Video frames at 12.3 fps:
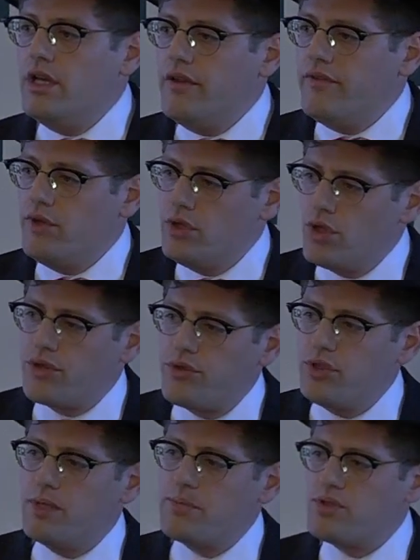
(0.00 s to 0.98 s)
If you look
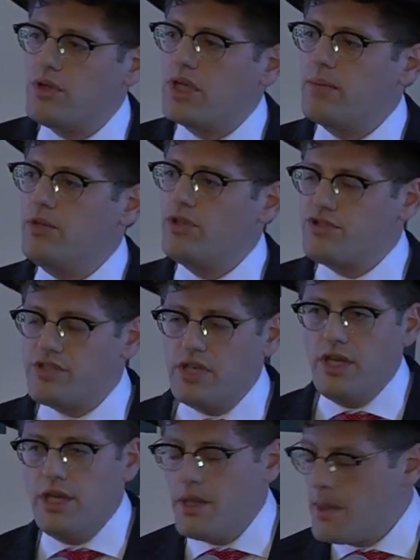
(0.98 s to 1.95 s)
through the Psukim, you'll
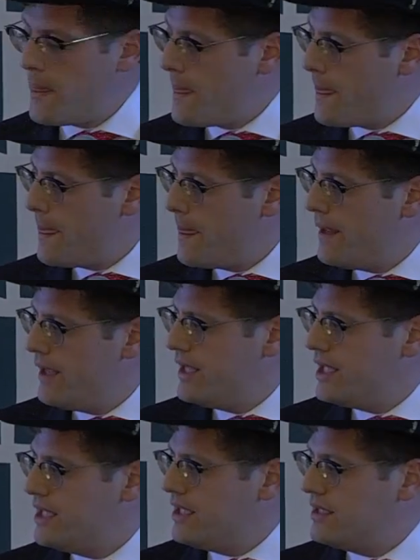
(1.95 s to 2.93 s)
see
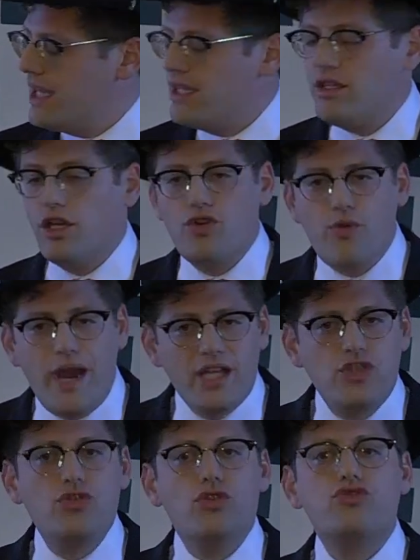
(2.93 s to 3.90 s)
that the
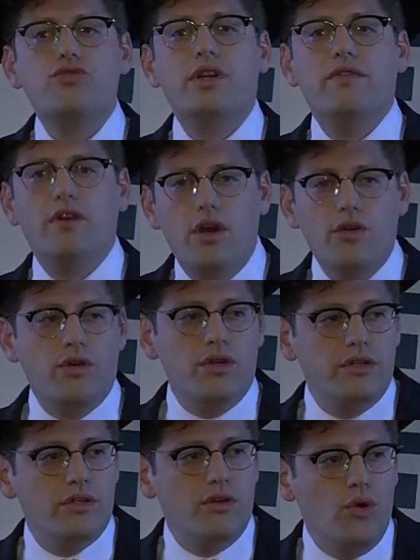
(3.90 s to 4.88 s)
grandchildren of
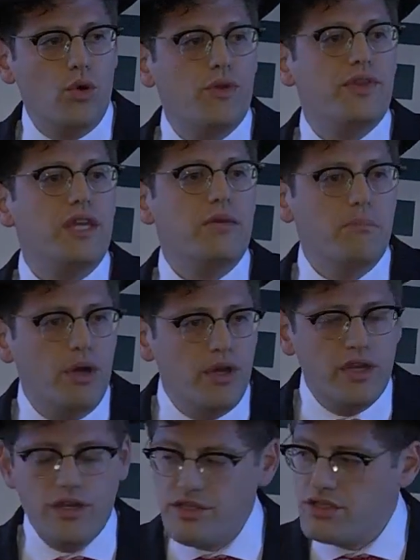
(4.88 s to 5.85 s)
Haran, all the
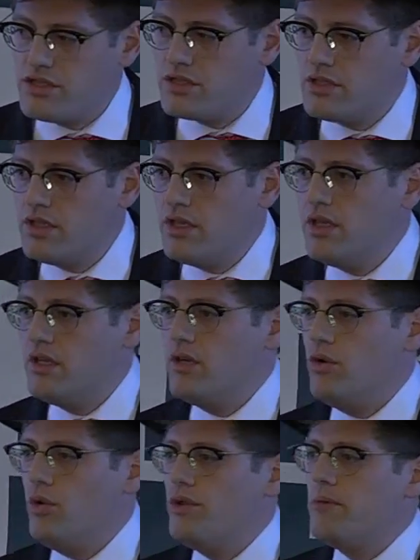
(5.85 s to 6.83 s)
Imoyos,
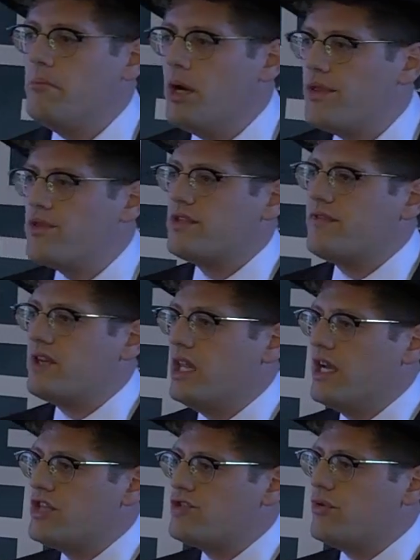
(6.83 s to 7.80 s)
all the mothers of
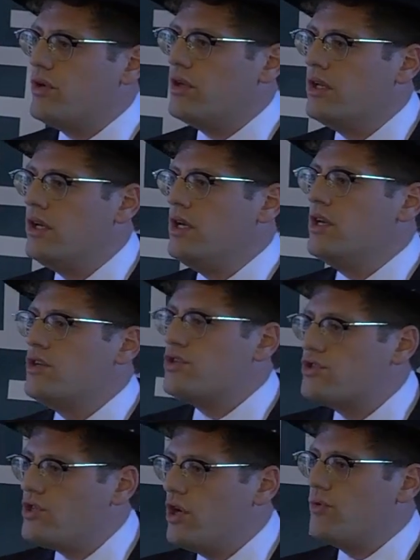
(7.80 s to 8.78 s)
Klal Yisrael,
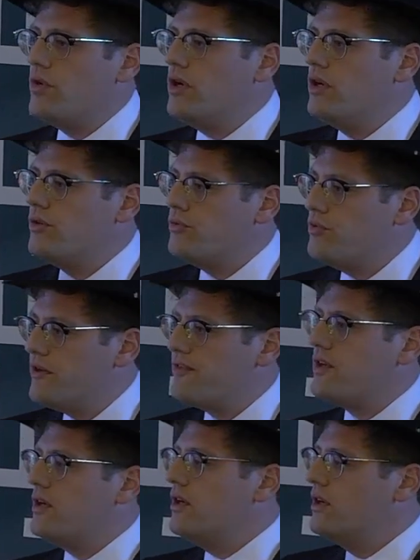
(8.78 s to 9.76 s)
Sarah,
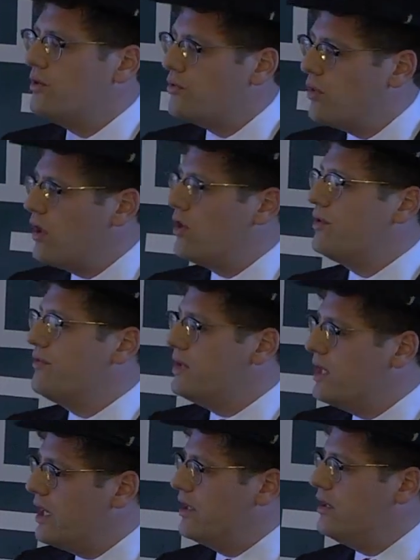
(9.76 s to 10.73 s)
Rivka, Rachel,
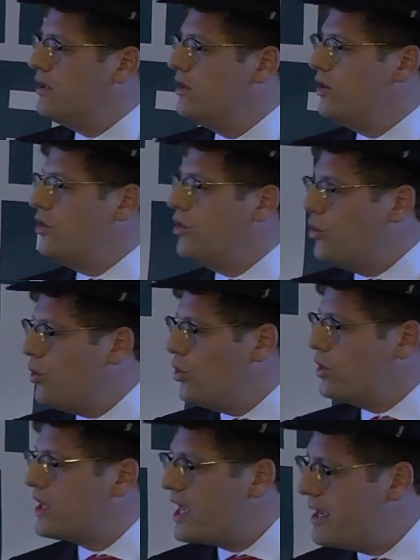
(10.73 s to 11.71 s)
Leah,
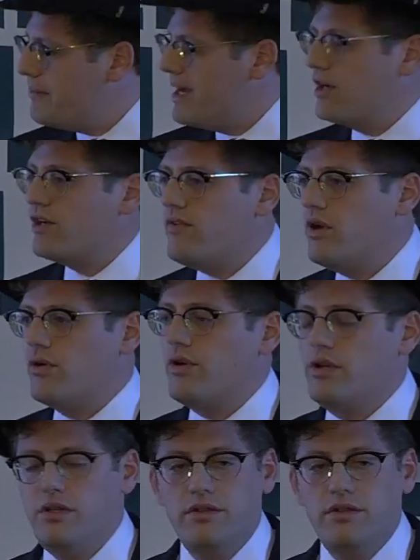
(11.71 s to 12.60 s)
all came out of Haran.